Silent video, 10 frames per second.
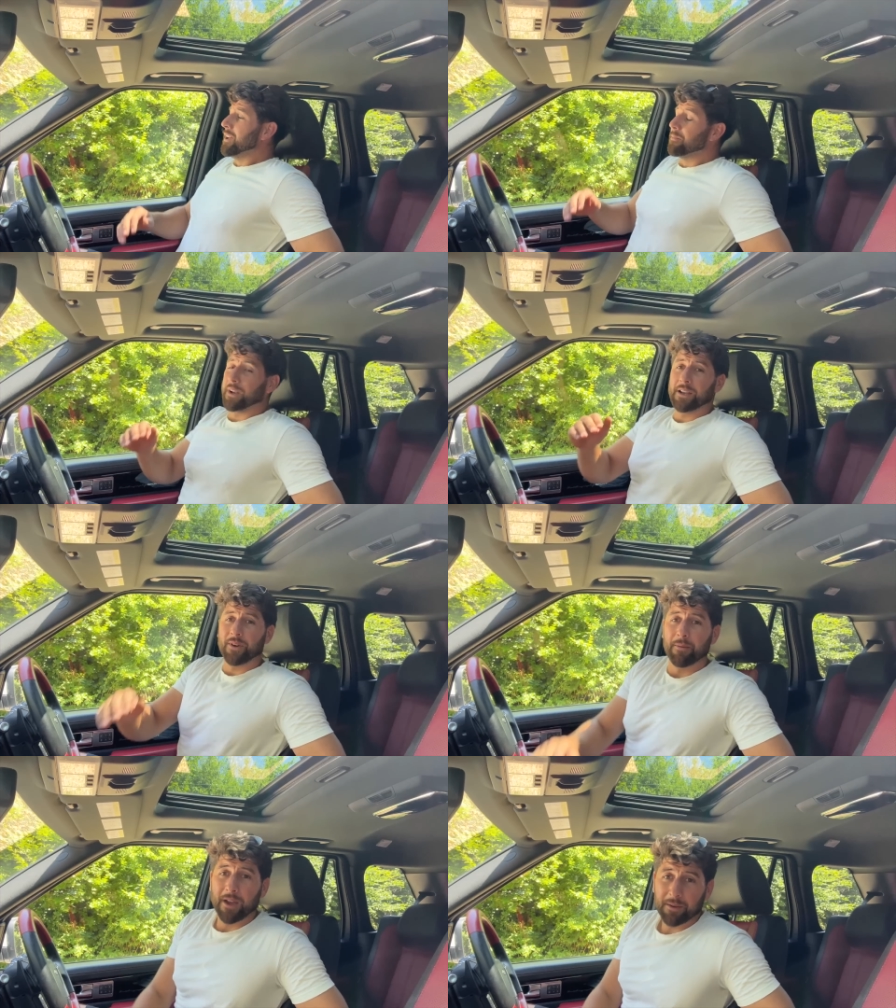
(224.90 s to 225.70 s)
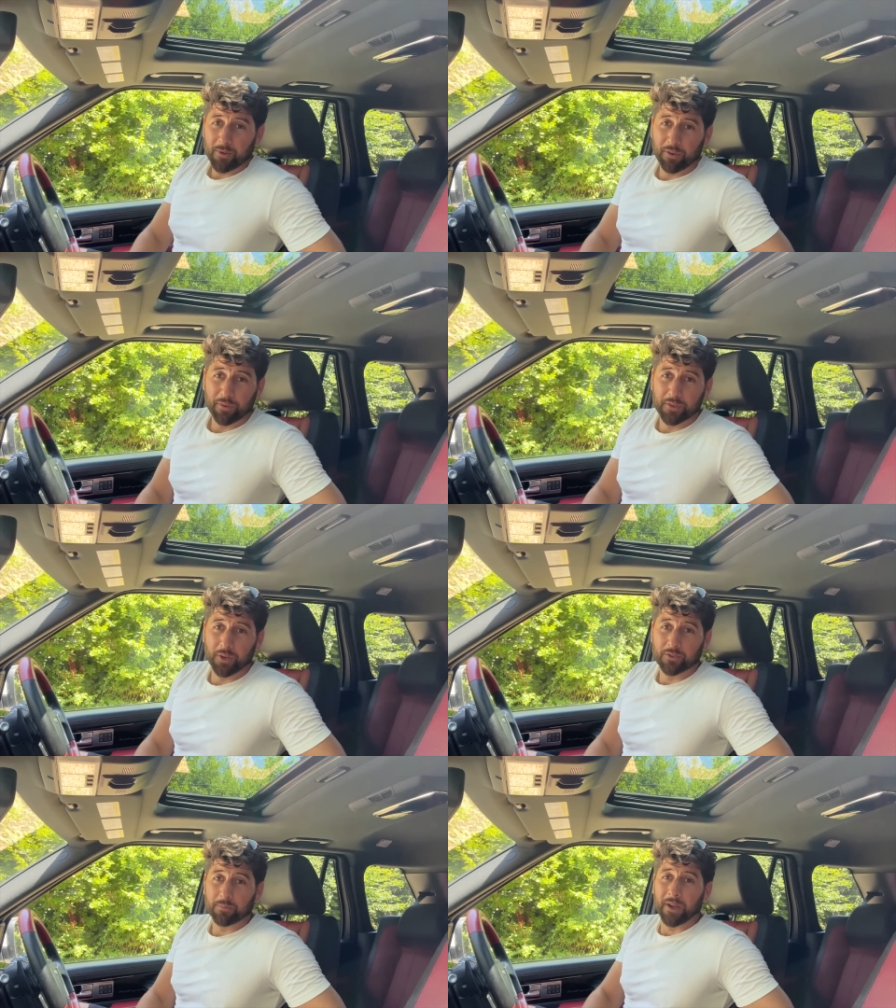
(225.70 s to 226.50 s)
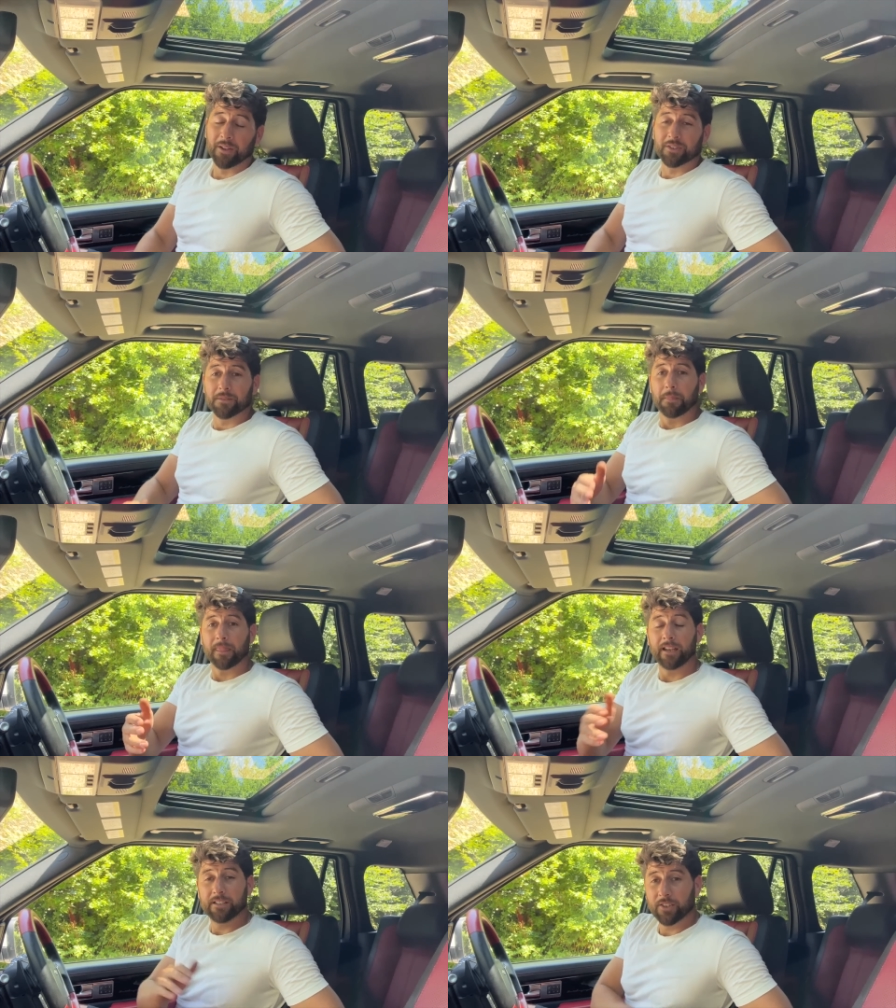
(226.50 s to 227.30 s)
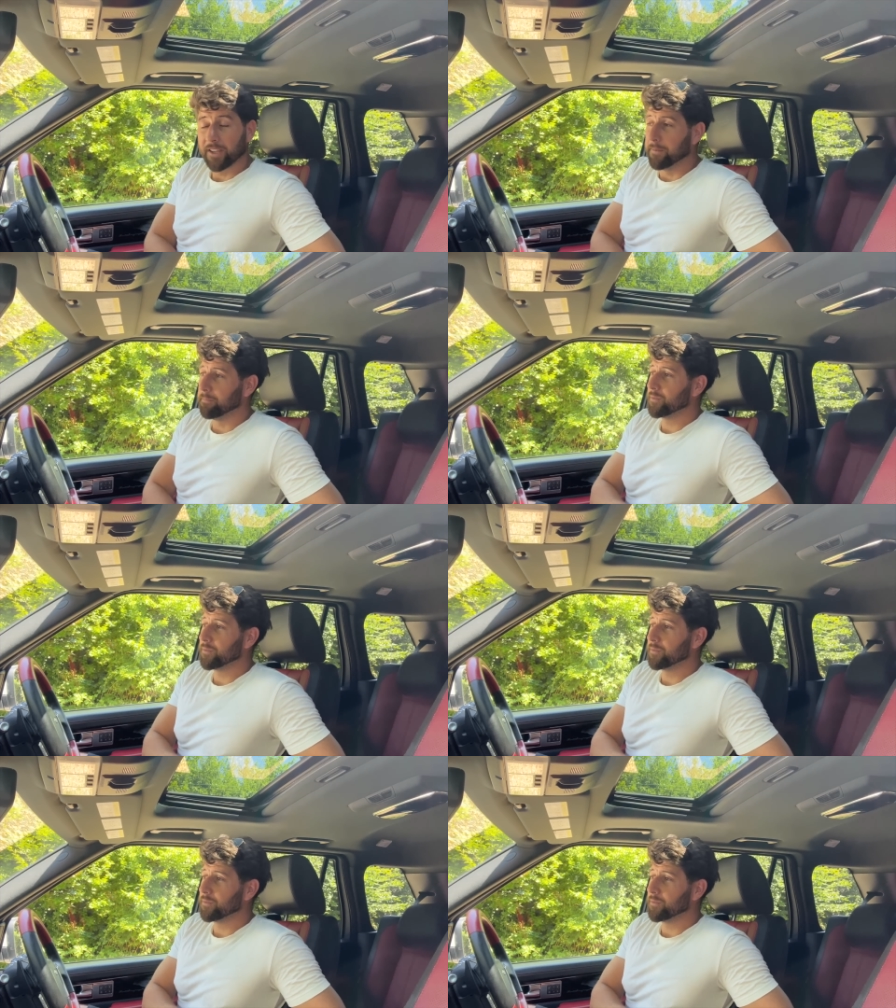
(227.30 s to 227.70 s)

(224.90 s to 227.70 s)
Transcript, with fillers: But anyway, I made him the offer of 200 pounds and he took it.